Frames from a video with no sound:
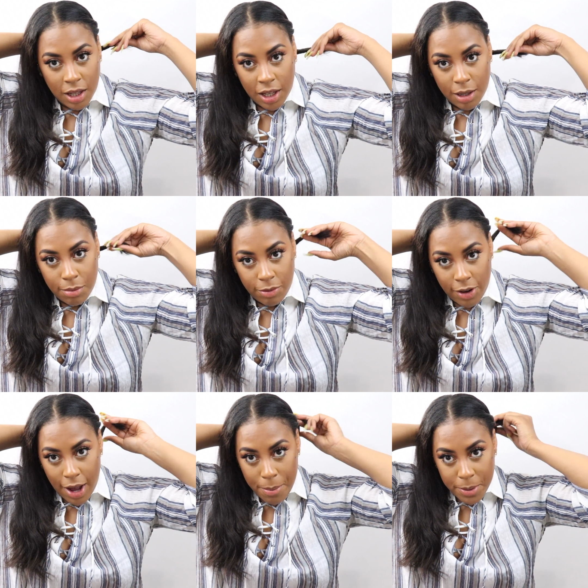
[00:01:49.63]
Keep
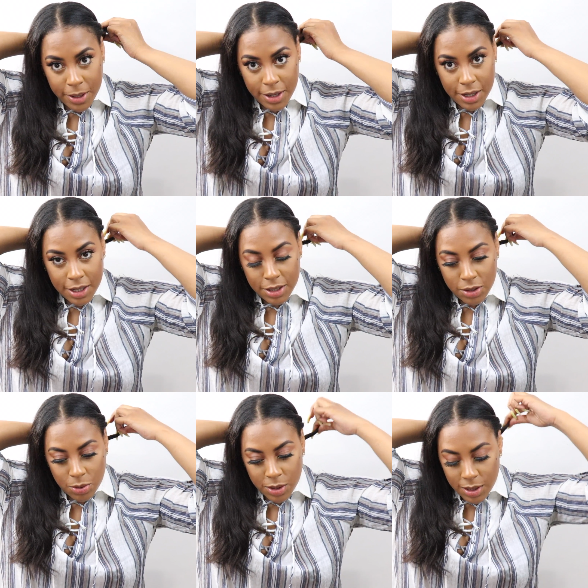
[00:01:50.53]
wrapping and
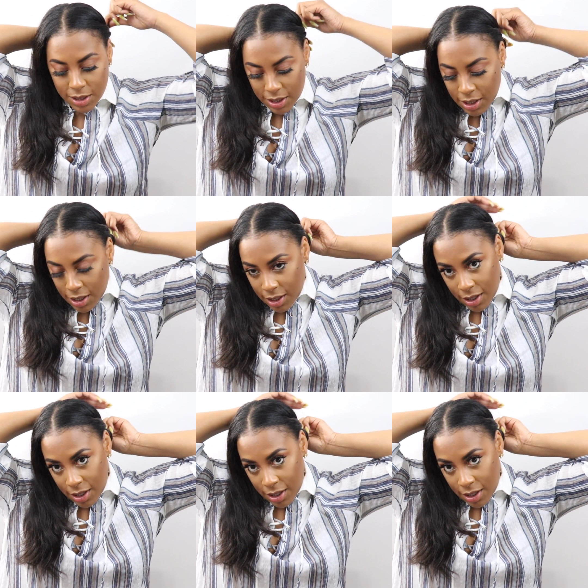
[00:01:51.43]
twisting